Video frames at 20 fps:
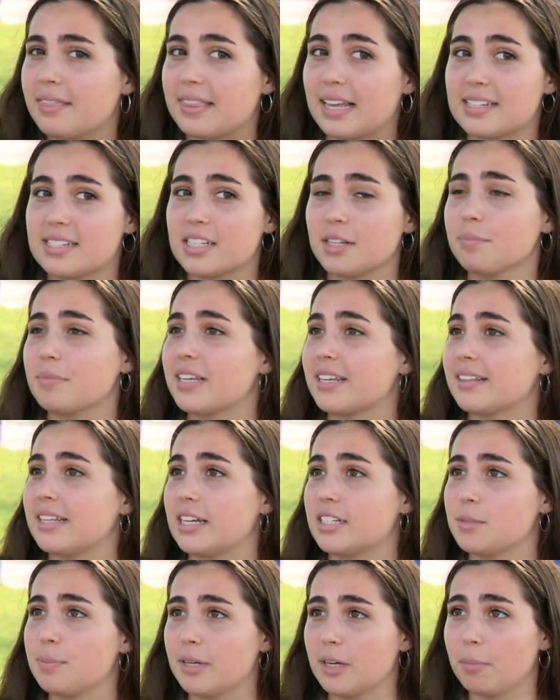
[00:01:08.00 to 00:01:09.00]
That's something
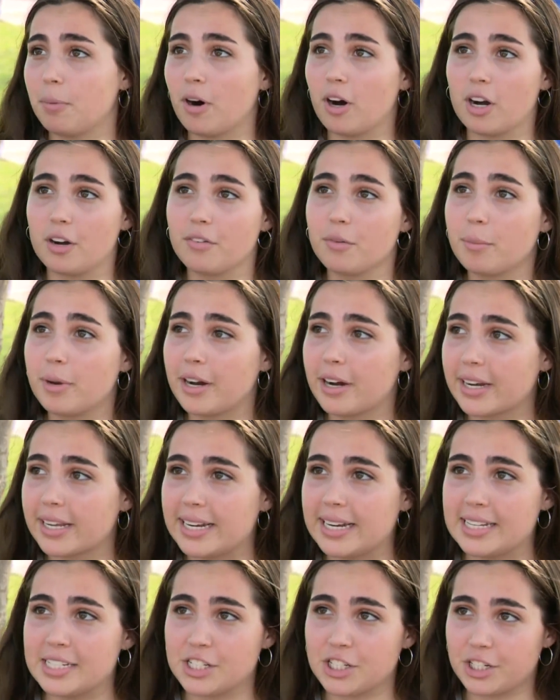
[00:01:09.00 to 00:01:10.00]
that's been a part of
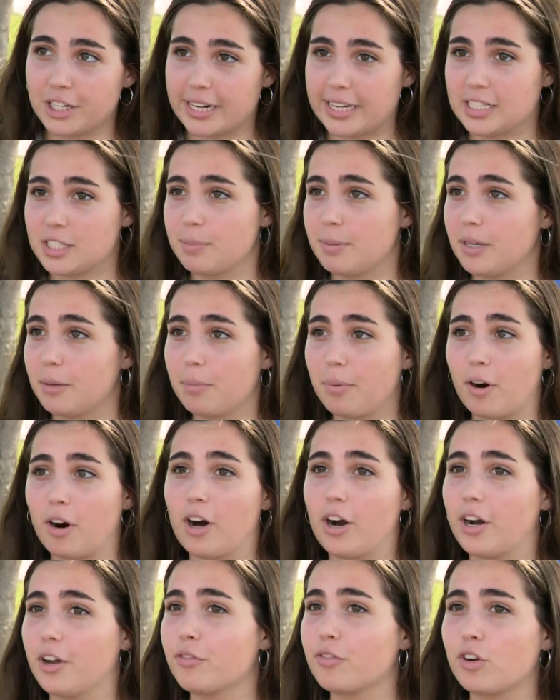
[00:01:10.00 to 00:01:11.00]
American history, it's been a
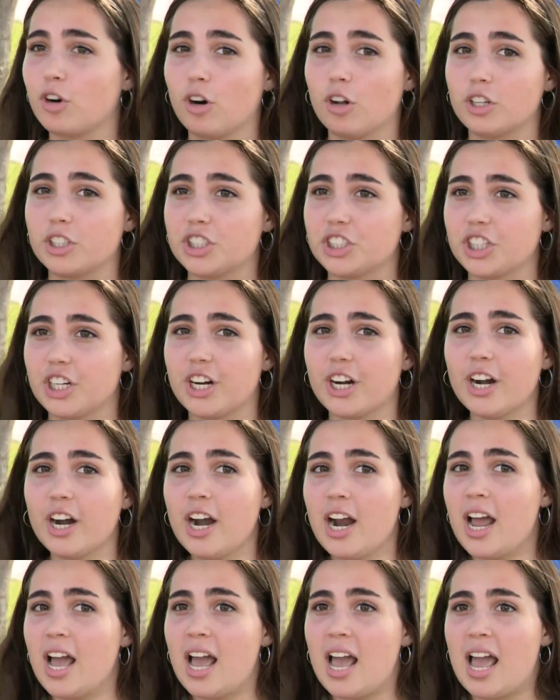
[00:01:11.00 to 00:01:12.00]
part of
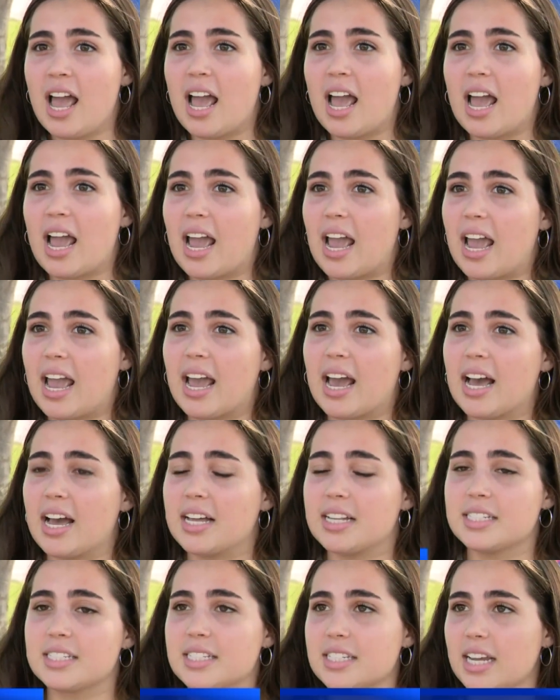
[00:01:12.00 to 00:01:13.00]
culture,
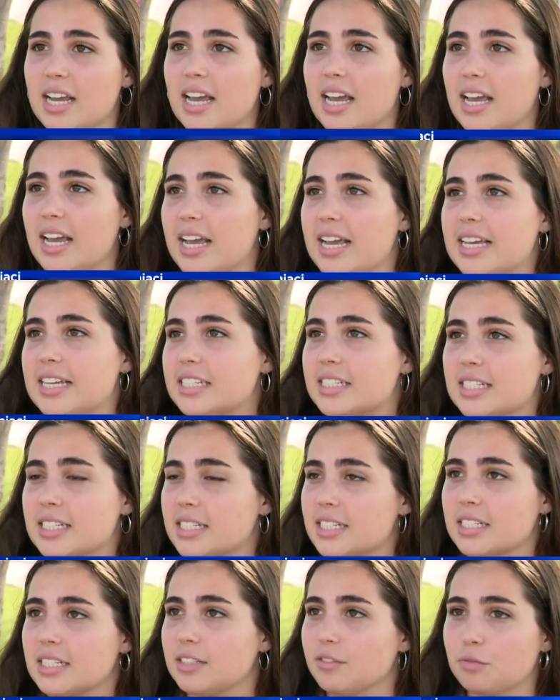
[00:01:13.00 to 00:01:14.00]
and
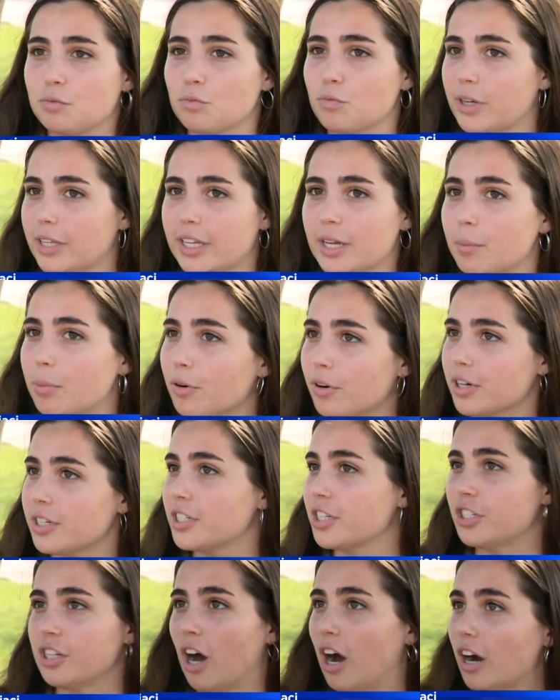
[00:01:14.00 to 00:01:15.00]
it's really
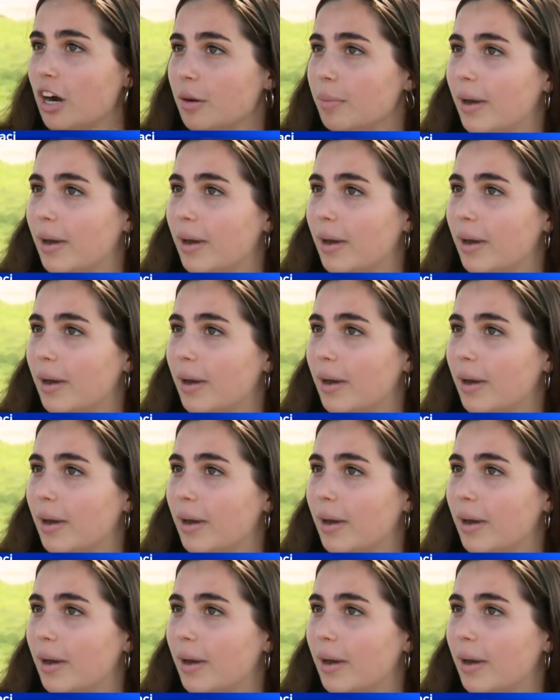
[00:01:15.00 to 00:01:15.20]
important to talk